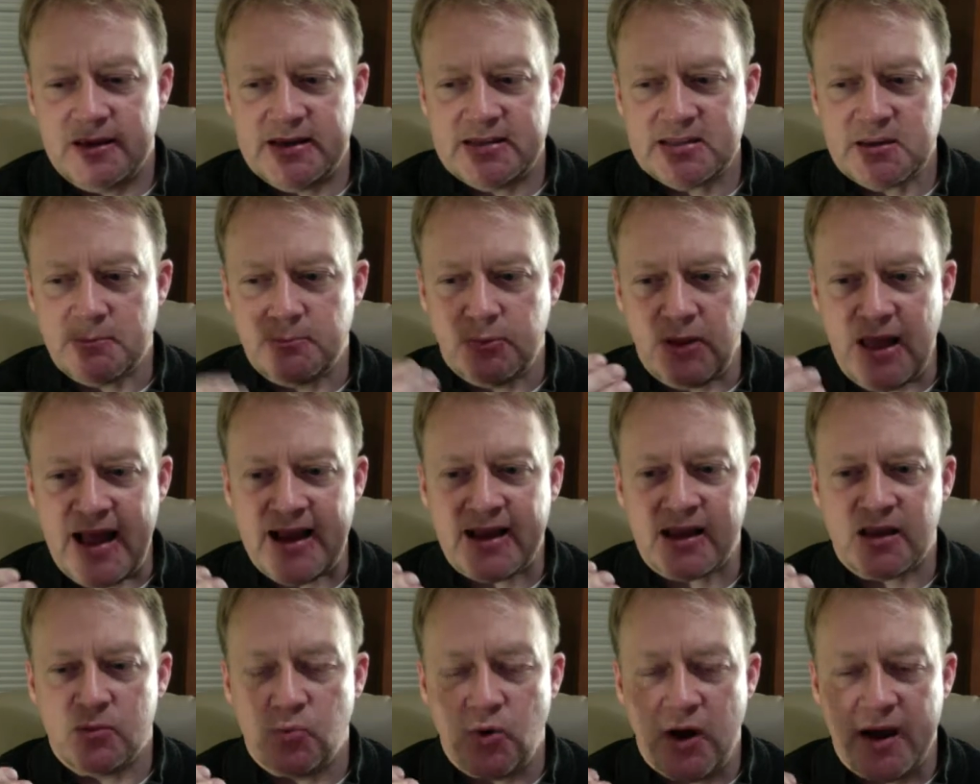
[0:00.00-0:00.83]
a
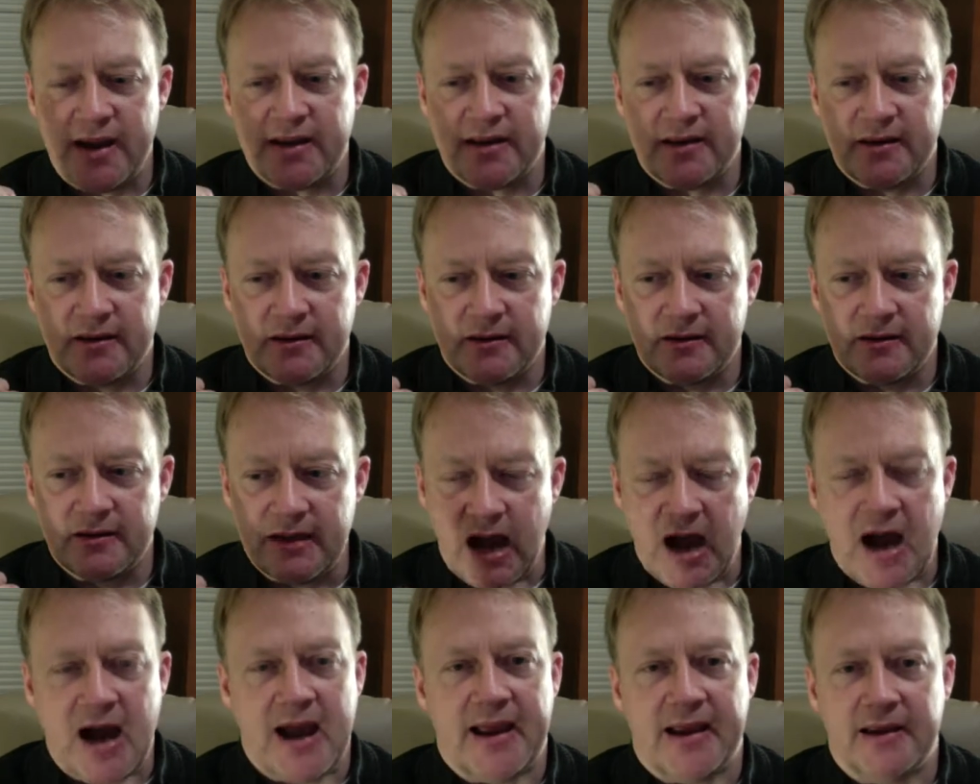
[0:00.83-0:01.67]
black and white
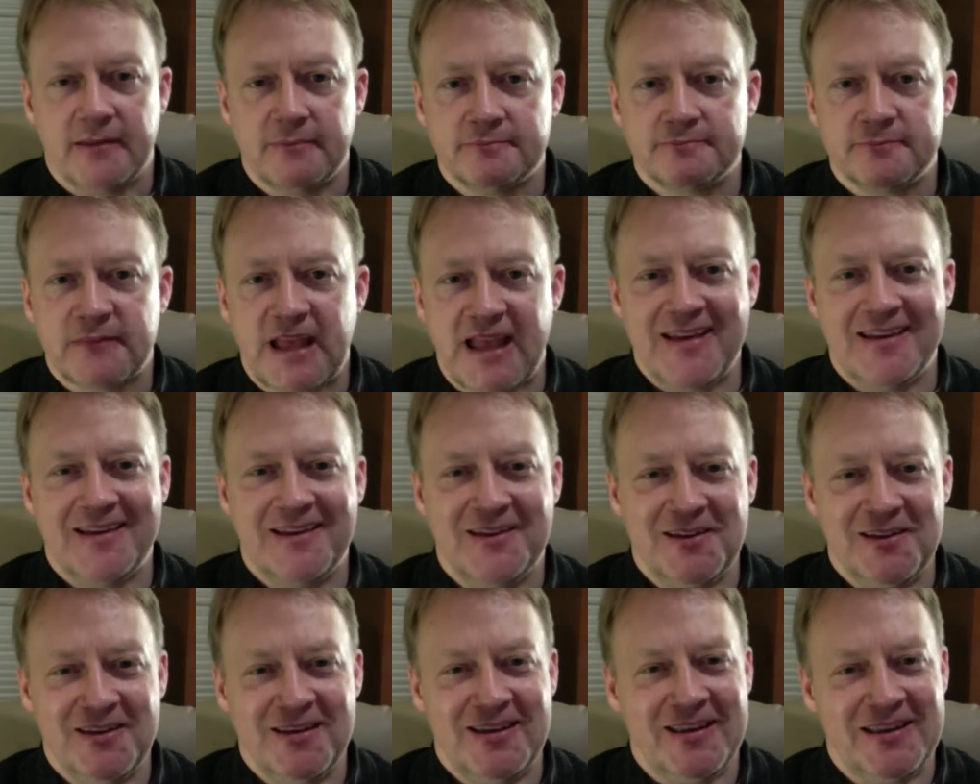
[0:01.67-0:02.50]
guy.
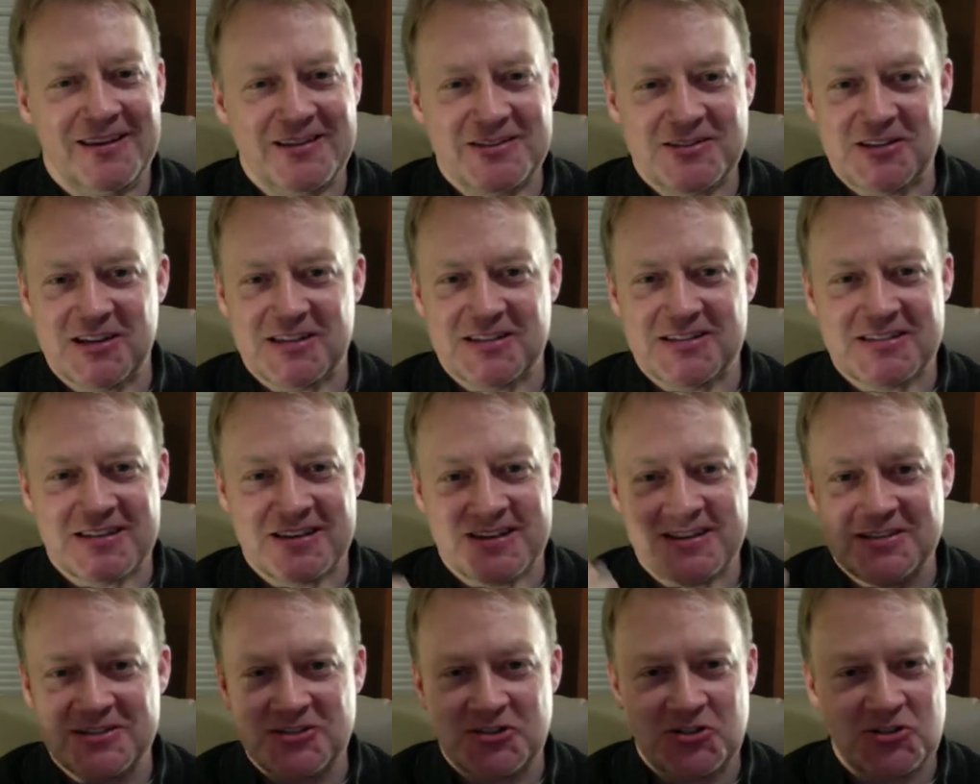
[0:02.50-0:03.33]
he's
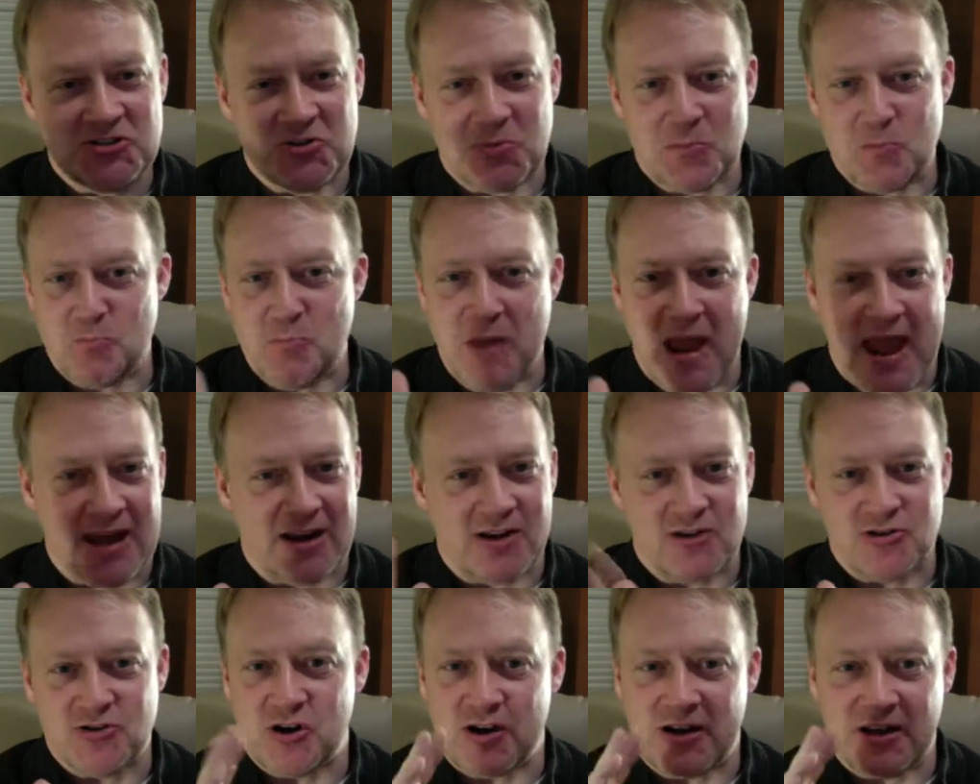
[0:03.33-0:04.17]
just a
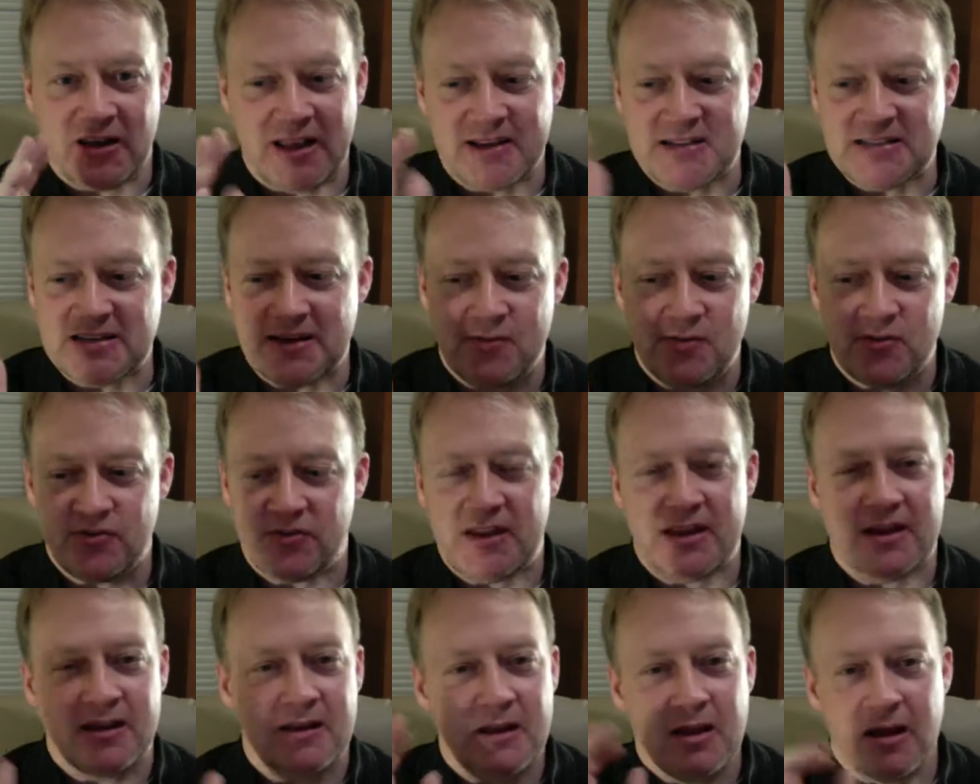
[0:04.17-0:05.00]
manager. He likes
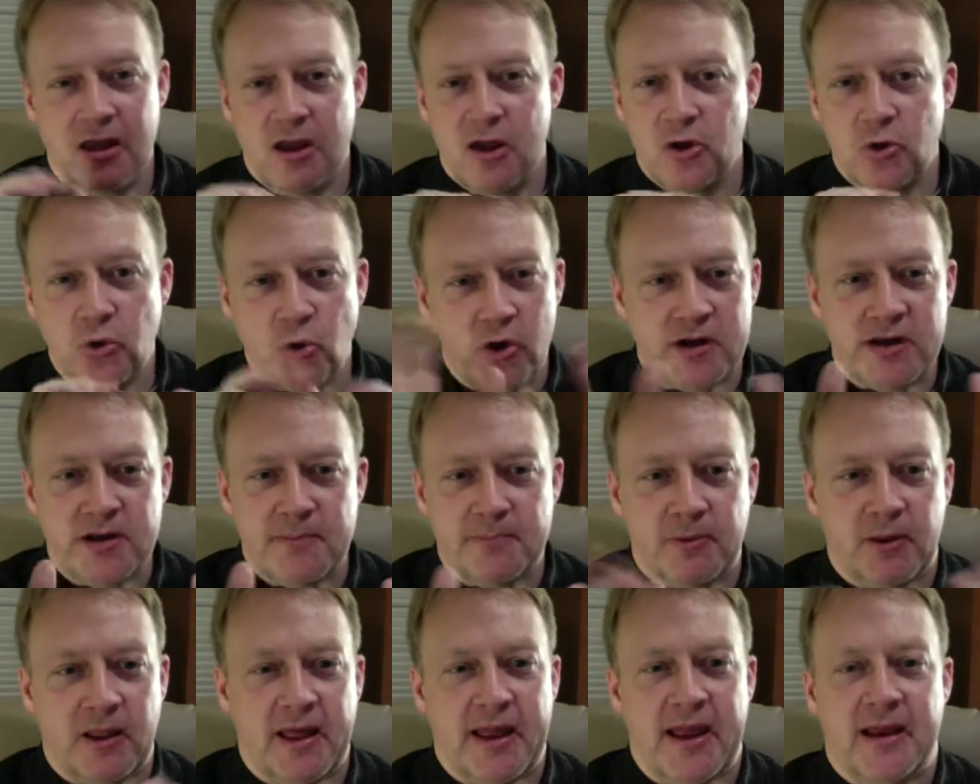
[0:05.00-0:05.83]
everything according to
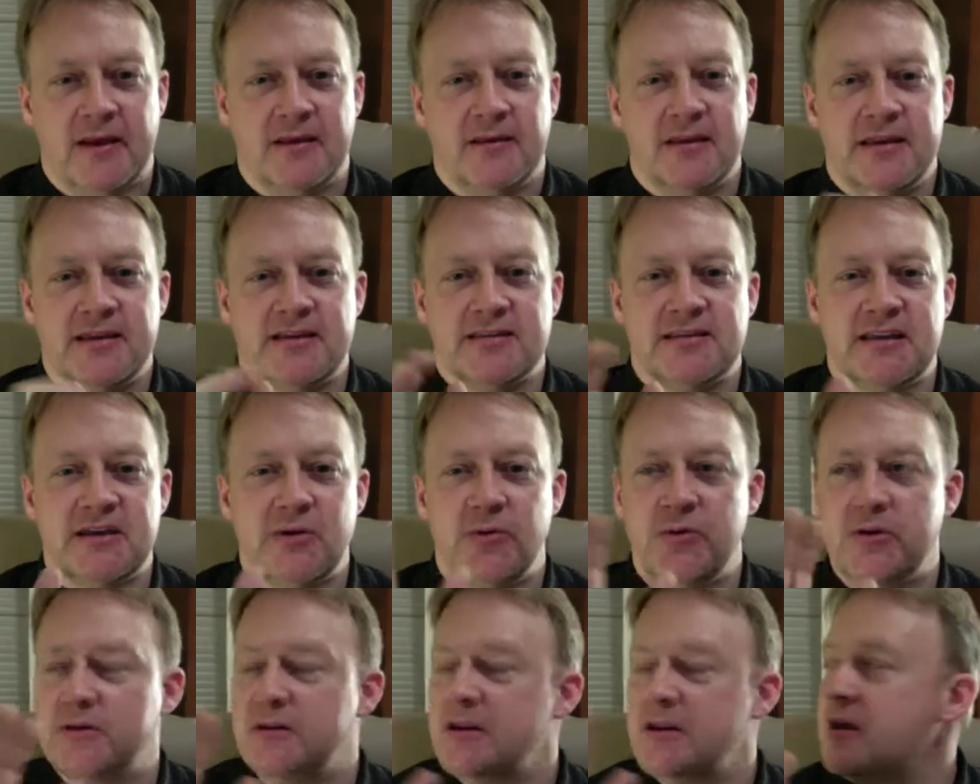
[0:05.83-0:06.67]
plan.
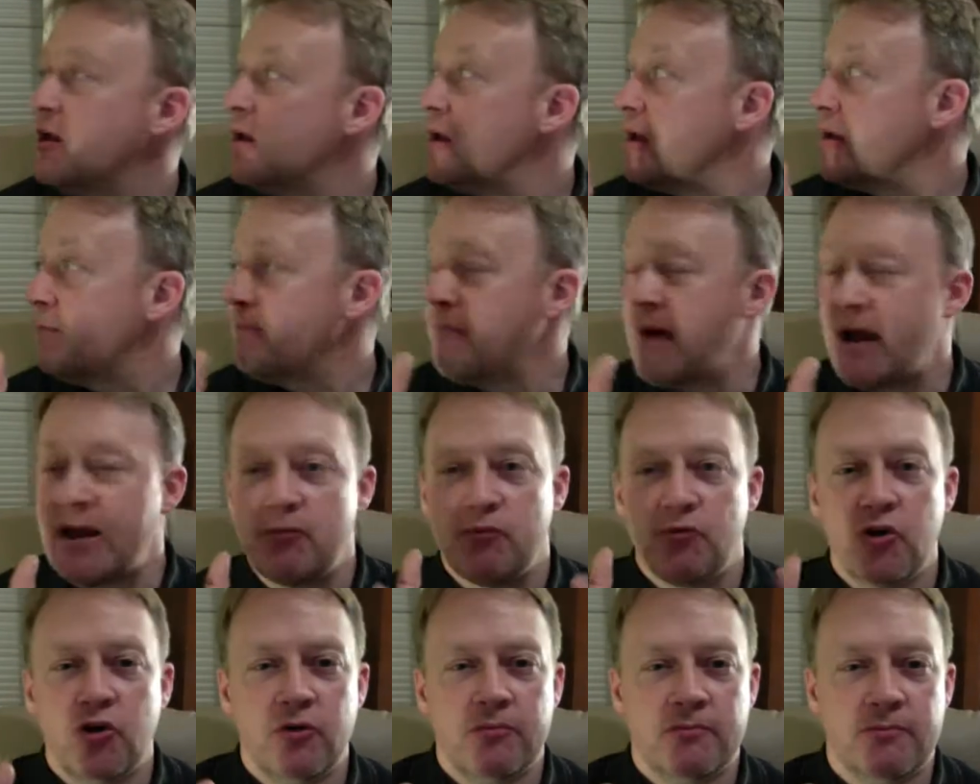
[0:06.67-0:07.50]

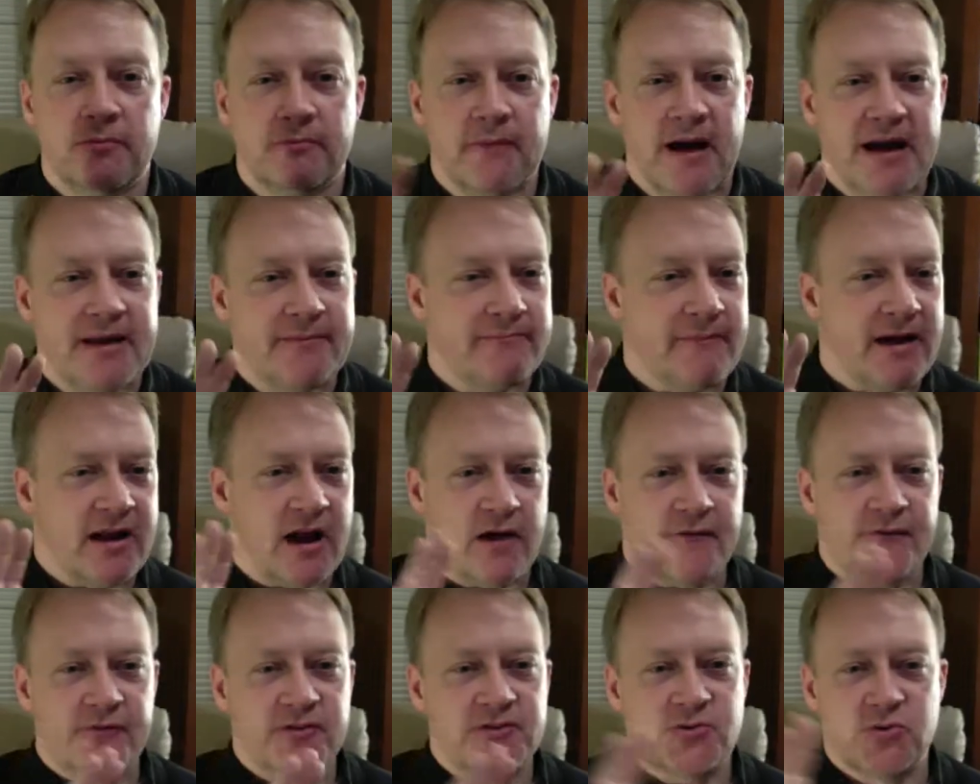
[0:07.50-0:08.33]
My
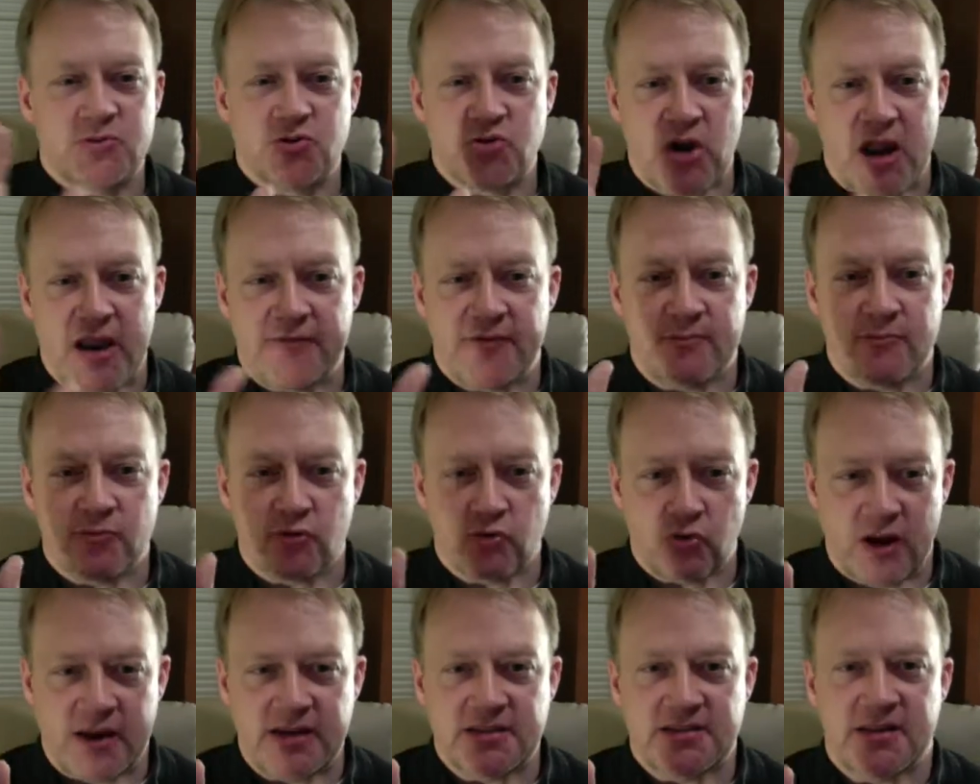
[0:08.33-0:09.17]
office would drive him
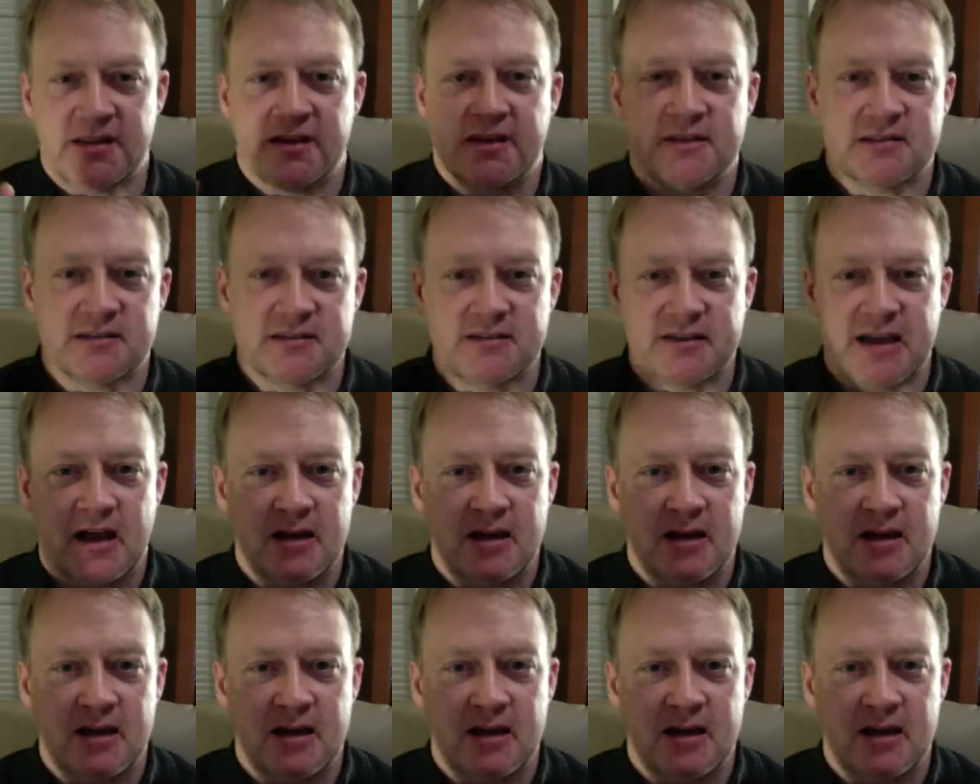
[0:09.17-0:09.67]
crazy, because